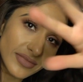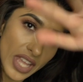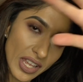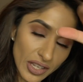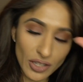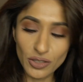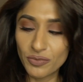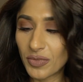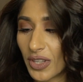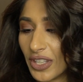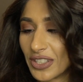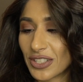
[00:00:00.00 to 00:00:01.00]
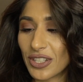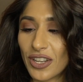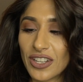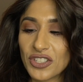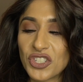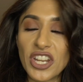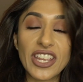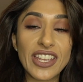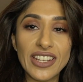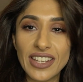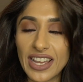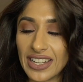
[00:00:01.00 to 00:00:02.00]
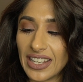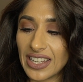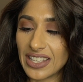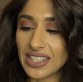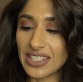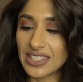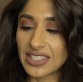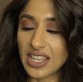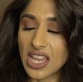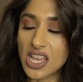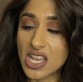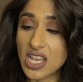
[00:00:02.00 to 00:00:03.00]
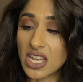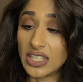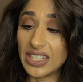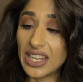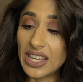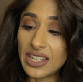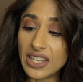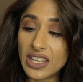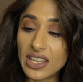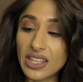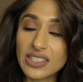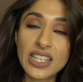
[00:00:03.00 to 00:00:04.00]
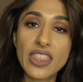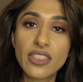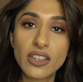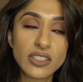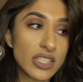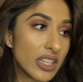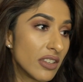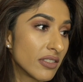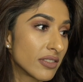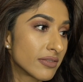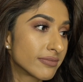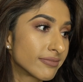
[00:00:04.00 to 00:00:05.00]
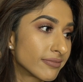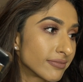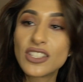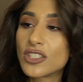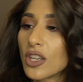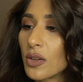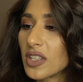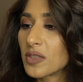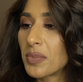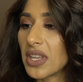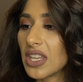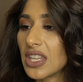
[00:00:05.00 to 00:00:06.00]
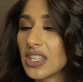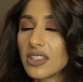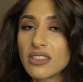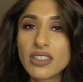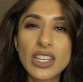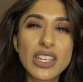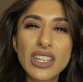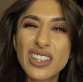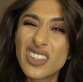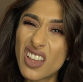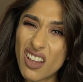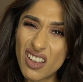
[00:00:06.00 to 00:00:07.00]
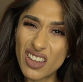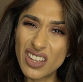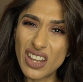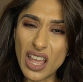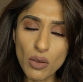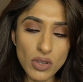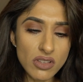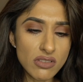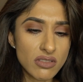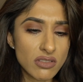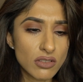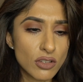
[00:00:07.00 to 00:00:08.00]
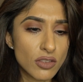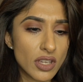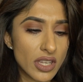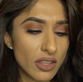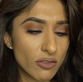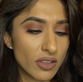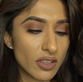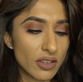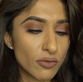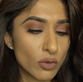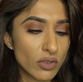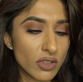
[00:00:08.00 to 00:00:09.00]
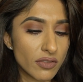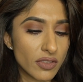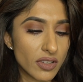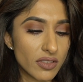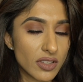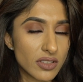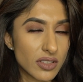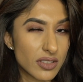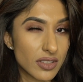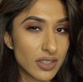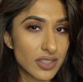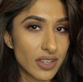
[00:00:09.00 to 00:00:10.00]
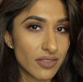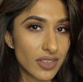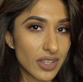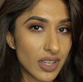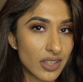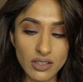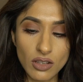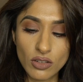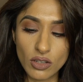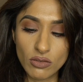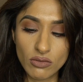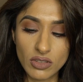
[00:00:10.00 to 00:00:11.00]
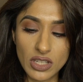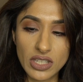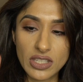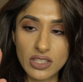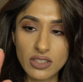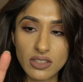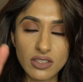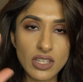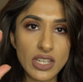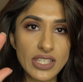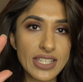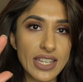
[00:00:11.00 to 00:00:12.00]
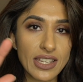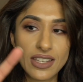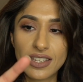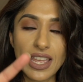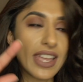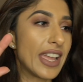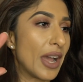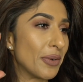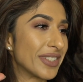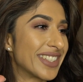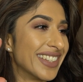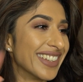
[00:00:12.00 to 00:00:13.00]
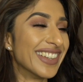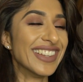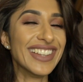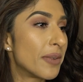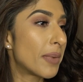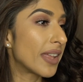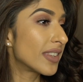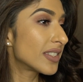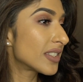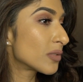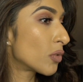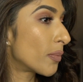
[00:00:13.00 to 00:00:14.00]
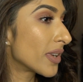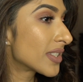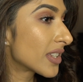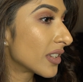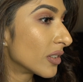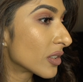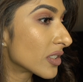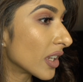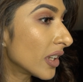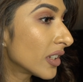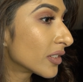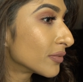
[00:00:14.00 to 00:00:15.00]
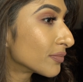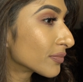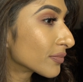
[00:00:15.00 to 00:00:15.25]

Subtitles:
Hello, so last check-in and it is nearly 10:30. So it's been nearly 9 hours, 2:30, 3:30, 4:35, 36, 37, oh no, nearly 8 hours. And this is what my skin looks like.